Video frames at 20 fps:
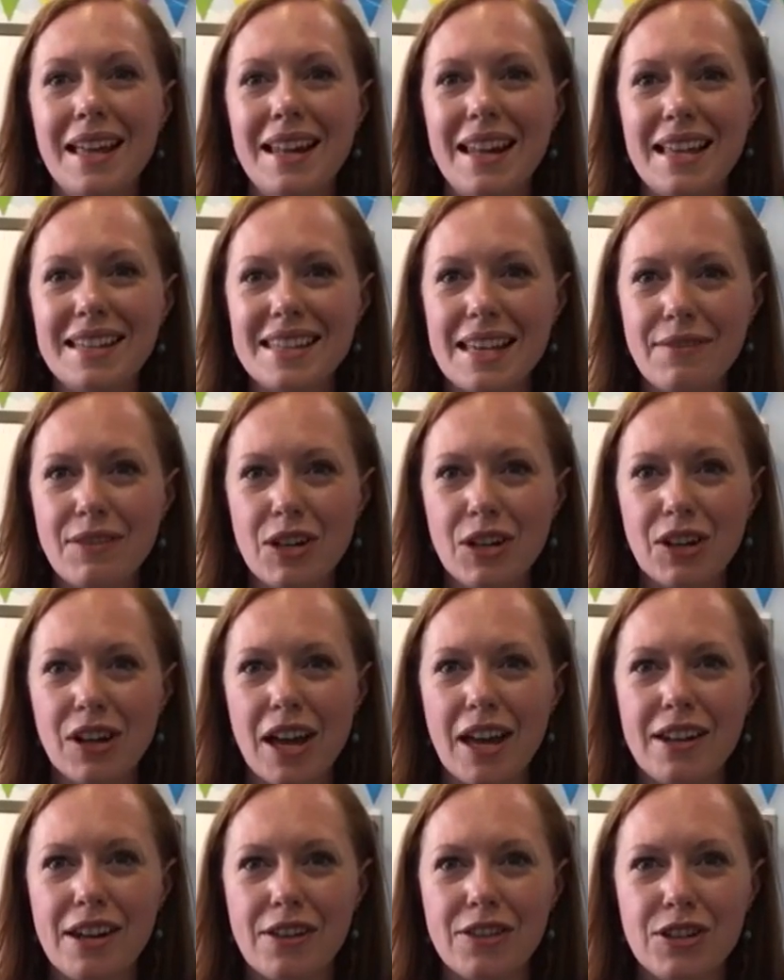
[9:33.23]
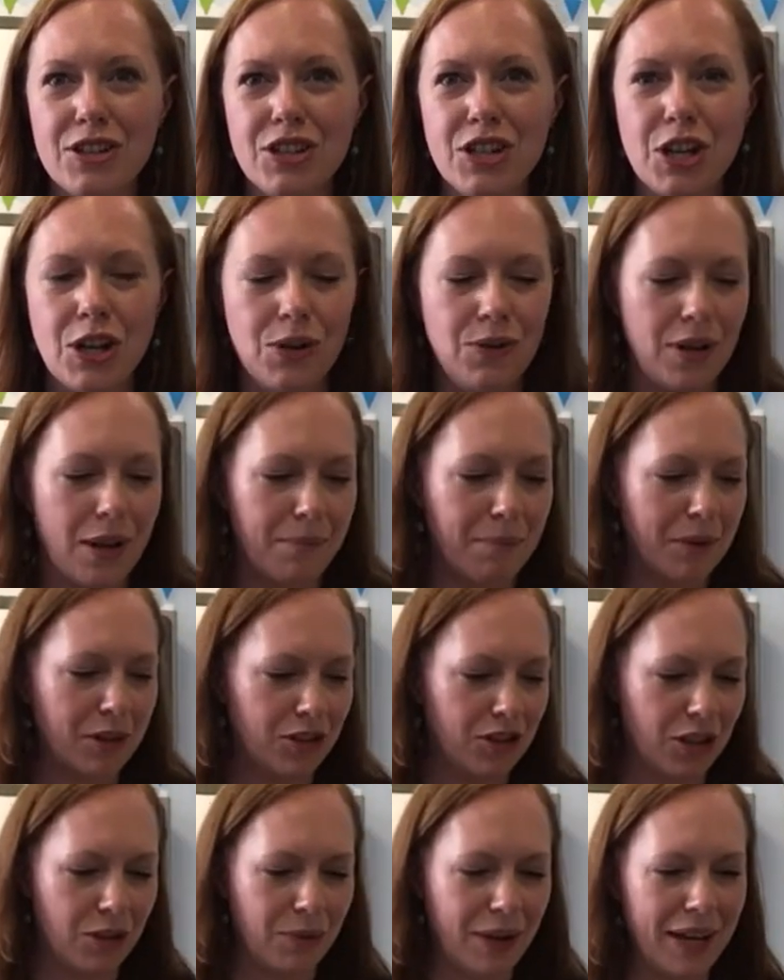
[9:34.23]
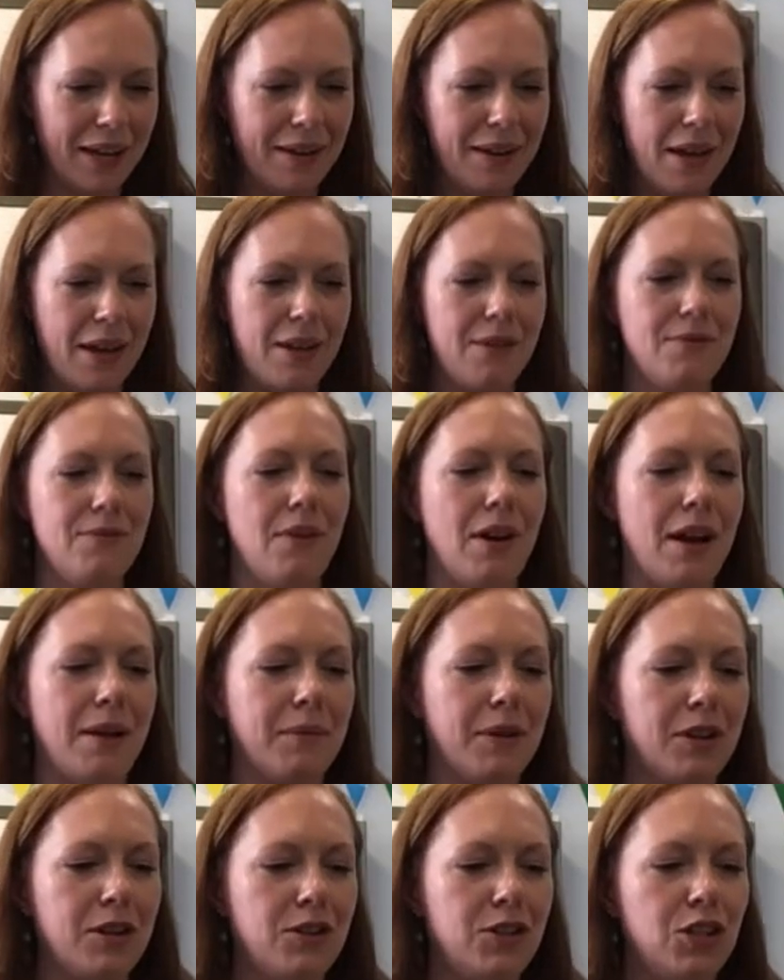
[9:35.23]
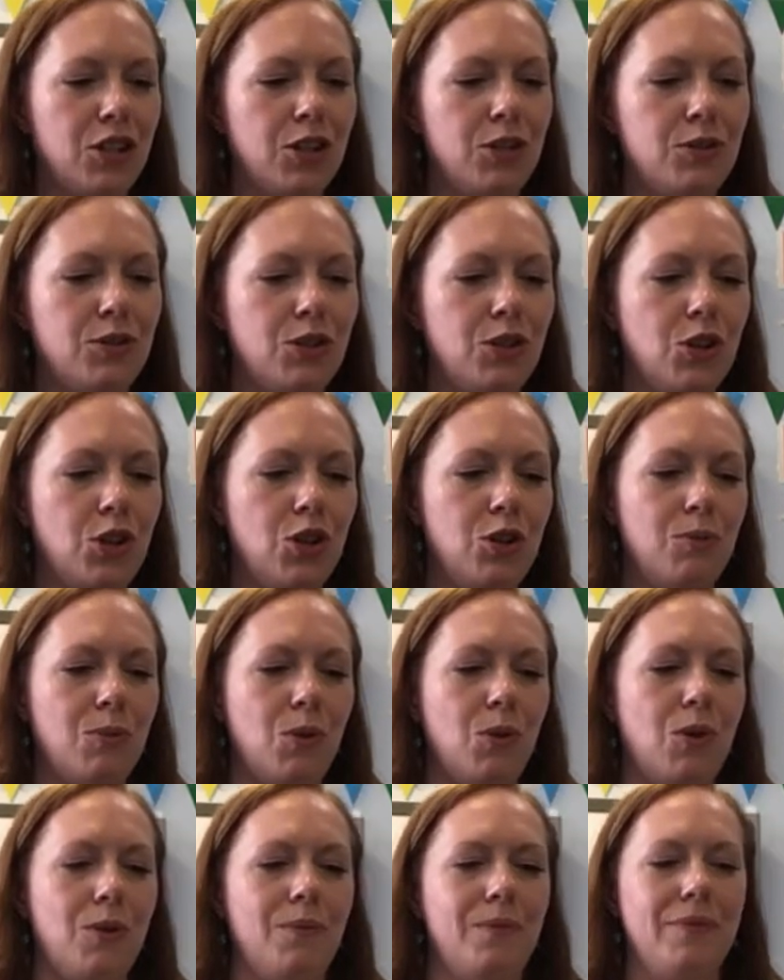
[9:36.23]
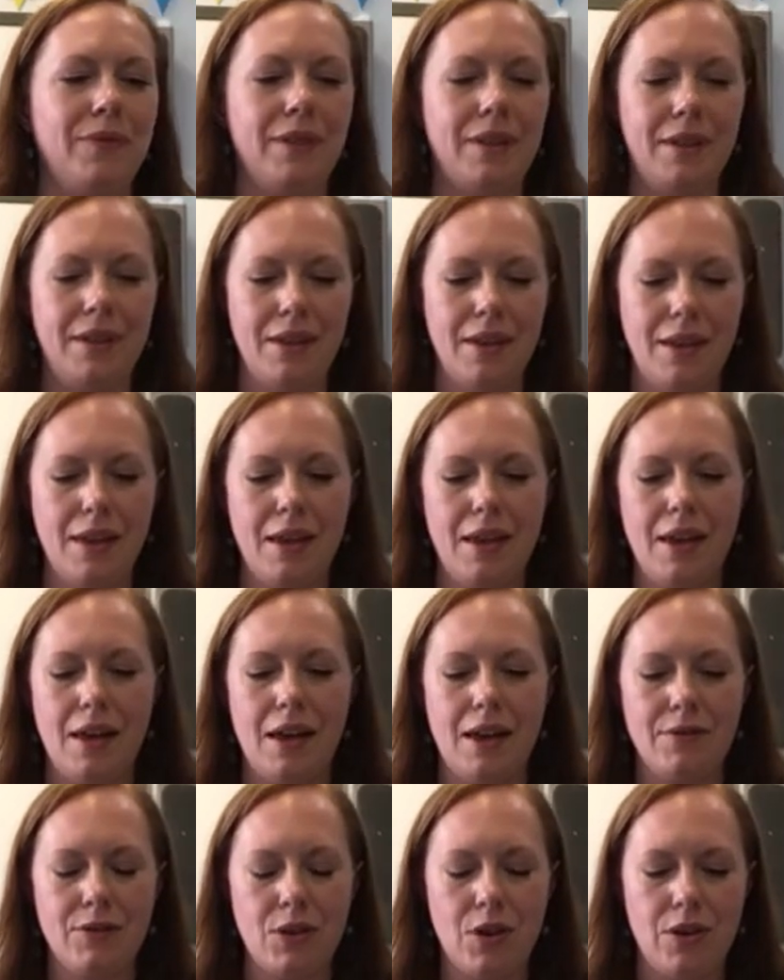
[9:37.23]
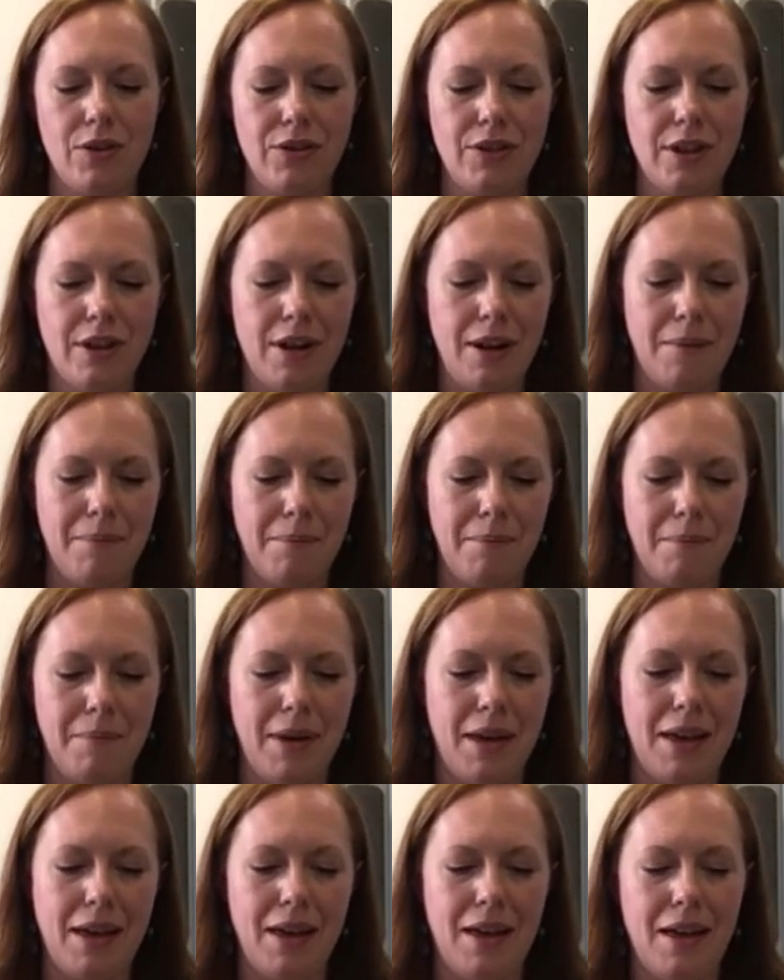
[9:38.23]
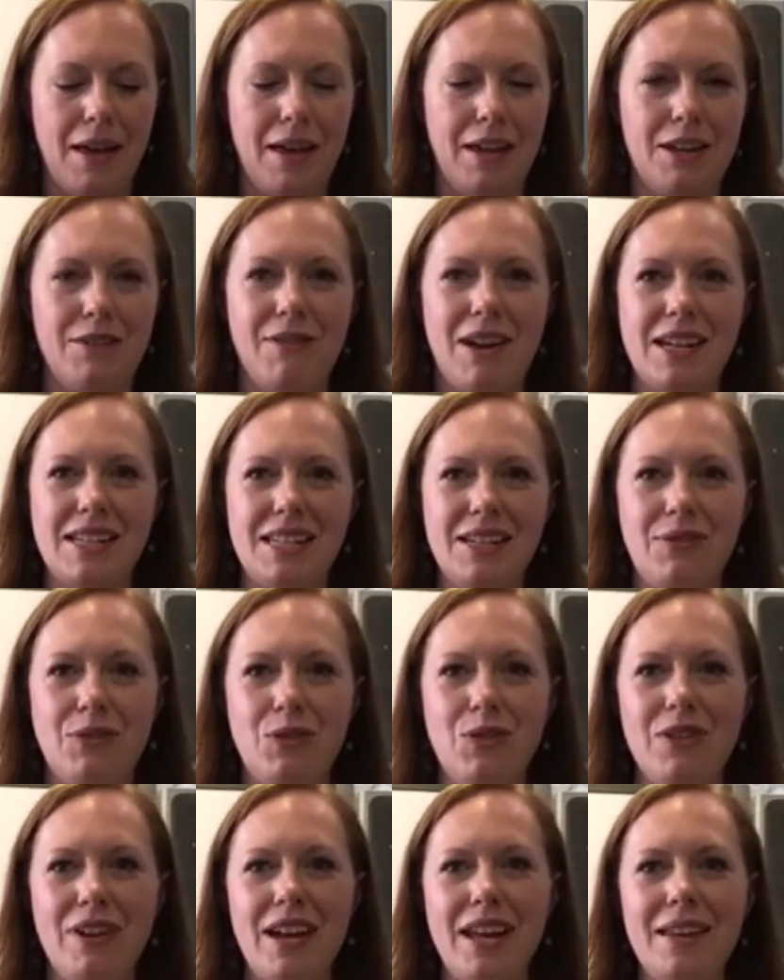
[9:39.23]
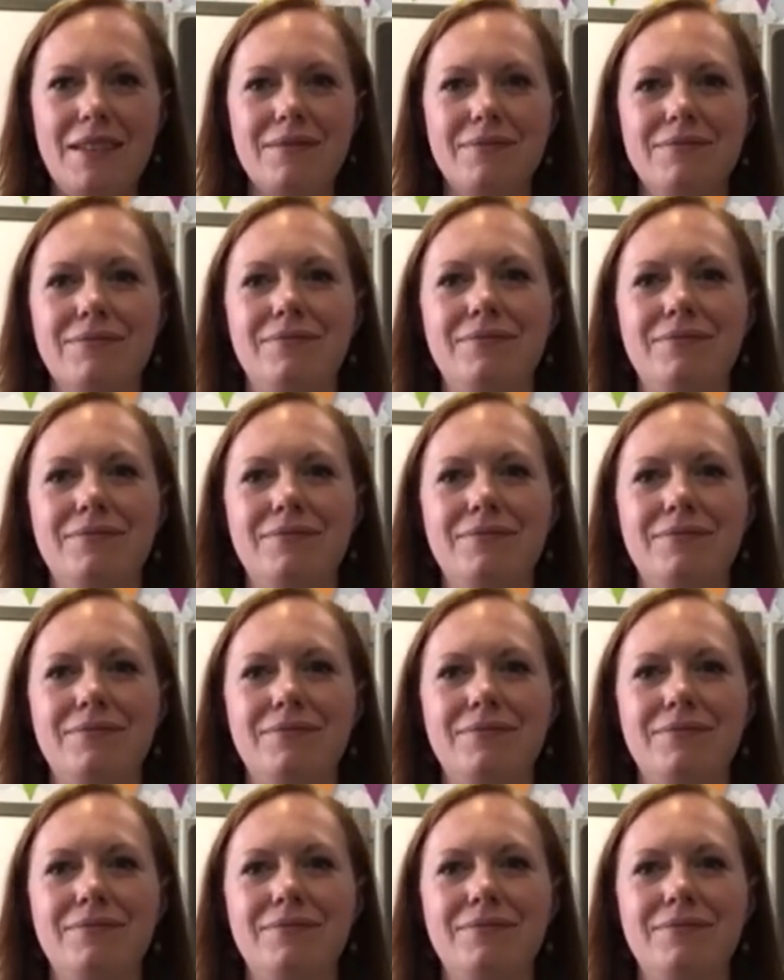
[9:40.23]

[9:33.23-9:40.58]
Let's have a look at another 2 numbers, shall we? Right, I'm going to choose 2 more. I've got the number. Are you ready for it?